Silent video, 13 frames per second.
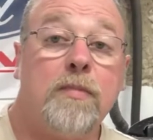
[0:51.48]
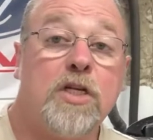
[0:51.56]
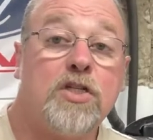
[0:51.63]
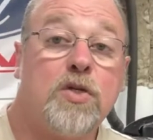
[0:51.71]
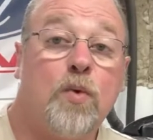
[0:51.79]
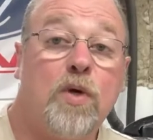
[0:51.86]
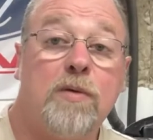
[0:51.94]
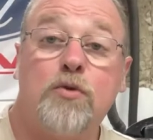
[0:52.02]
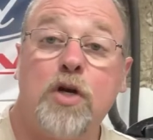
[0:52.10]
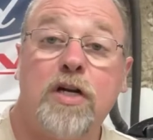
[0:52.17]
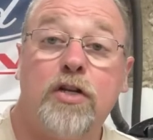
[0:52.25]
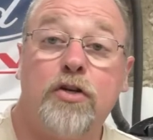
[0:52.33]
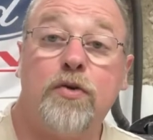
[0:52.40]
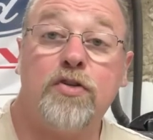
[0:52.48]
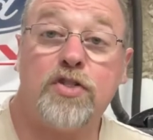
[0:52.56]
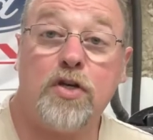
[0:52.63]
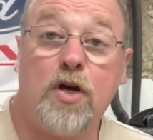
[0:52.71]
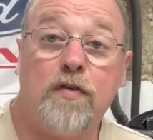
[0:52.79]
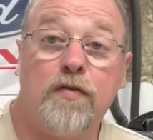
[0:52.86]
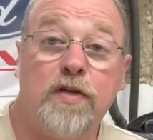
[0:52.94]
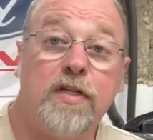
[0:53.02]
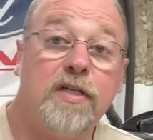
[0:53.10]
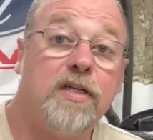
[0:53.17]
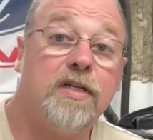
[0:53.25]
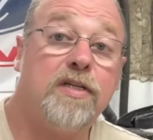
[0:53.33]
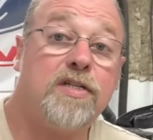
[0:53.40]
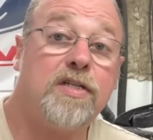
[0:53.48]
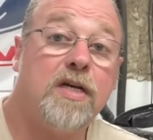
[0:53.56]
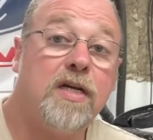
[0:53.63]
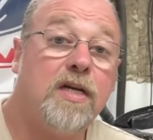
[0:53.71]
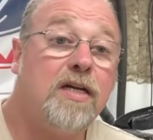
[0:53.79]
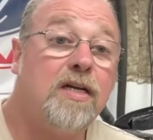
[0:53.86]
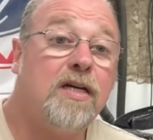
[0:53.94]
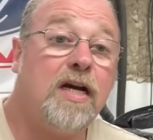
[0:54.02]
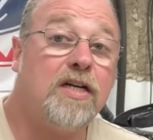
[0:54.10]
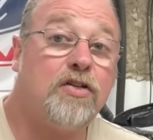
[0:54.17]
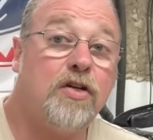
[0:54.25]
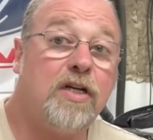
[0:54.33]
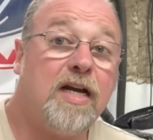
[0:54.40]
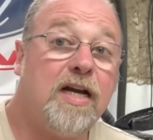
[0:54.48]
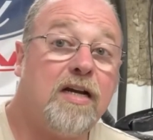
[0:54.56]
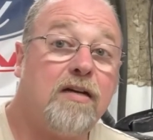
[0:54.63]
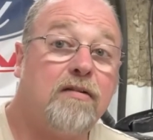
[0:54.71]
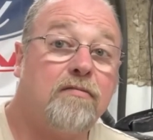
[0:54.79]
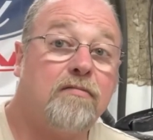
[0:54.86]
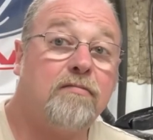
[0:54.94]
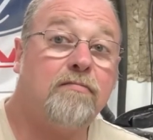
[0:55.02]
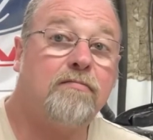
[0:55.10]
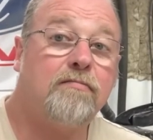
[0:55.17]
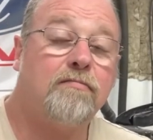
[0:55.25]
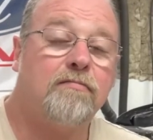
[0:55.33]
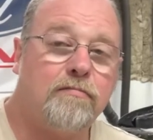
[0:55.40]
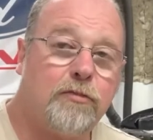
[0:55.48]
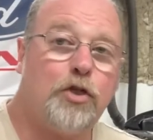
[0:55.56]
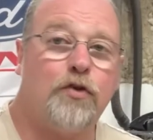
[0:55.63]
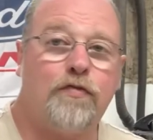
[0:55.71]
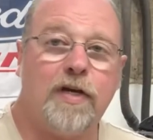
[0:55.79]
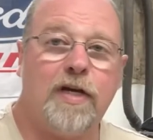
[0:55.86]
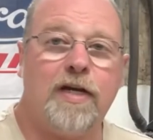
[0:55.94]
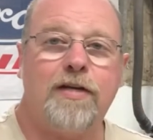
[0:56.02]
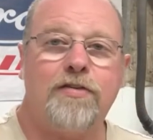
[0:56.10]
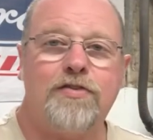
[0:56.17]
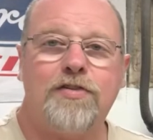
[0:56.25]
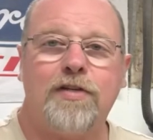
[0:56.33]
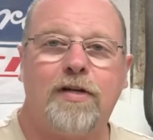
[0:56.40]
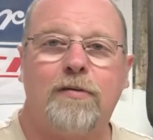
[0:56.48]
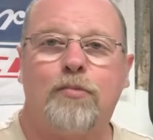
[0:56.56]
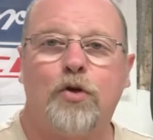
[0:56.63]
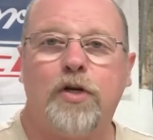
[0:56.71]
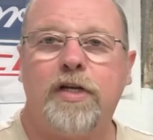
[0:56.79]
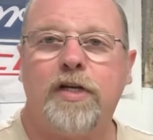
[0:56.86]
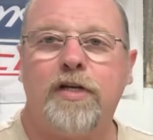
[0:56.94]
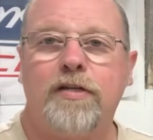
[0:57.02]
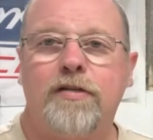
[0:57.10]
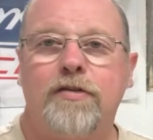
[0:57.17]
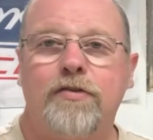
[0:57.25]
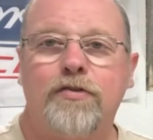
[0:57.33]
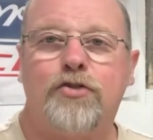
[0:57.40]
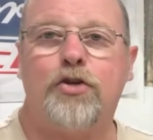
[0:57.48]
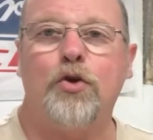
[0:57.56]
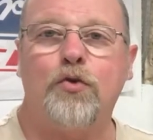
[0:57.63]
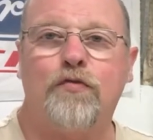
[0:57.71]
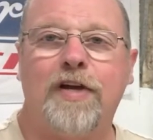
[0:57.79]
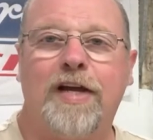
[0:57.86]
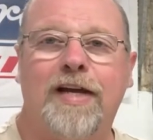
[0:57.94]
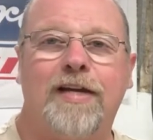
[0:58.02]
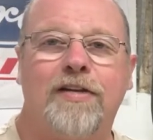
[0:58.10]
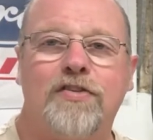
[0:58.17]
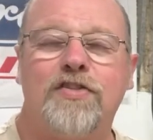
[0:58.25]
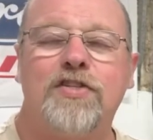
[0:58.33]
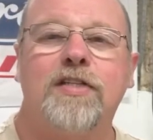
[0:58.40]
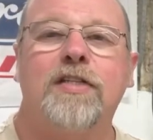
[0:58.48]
so what I'm trying to do to solve it is I took out two fans and I'm putting in two fans.